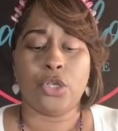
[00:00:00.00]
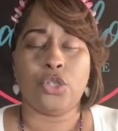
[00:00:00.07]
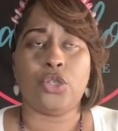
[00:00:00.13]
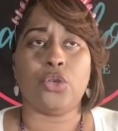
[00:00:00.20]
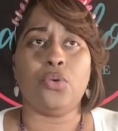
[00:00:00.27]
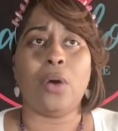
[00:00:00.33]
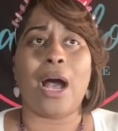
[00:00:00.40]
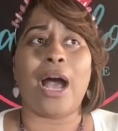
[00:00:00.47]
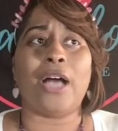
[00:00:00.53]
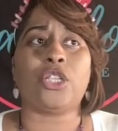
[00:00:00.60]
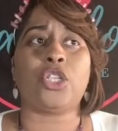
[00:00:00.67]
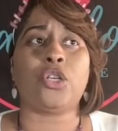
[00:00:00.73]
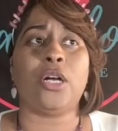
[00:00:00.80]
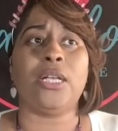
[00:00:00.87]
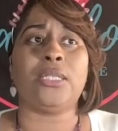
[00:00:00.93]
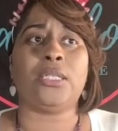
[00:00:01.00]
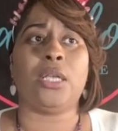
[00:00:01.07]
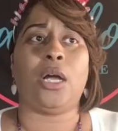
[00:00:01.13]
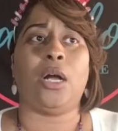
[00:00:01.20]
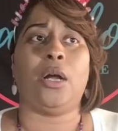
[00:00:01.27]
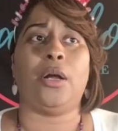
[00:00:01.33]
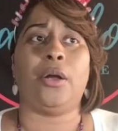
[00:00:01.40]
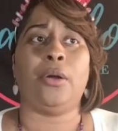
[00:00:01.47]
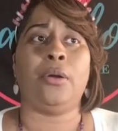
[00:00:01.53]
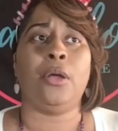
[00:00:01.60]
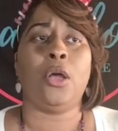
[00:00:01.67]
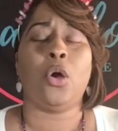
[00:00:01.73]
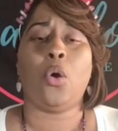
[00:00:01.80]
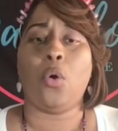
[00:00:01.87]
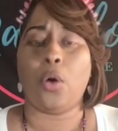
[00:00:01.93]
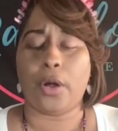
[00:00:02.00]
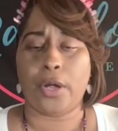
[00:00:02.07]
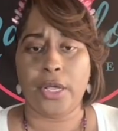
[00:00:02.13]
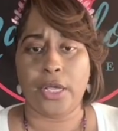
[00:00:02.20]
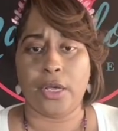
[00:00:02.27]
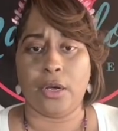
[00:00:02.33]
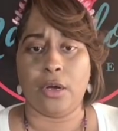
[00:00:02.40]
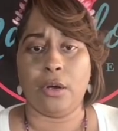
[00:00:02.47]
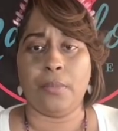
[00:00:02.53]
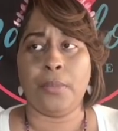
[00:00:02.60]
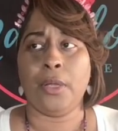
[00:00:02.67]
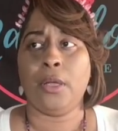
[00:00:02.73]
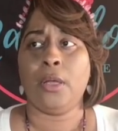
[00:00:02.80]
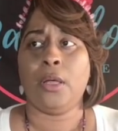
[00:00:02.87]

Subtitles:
Do I trust her or him?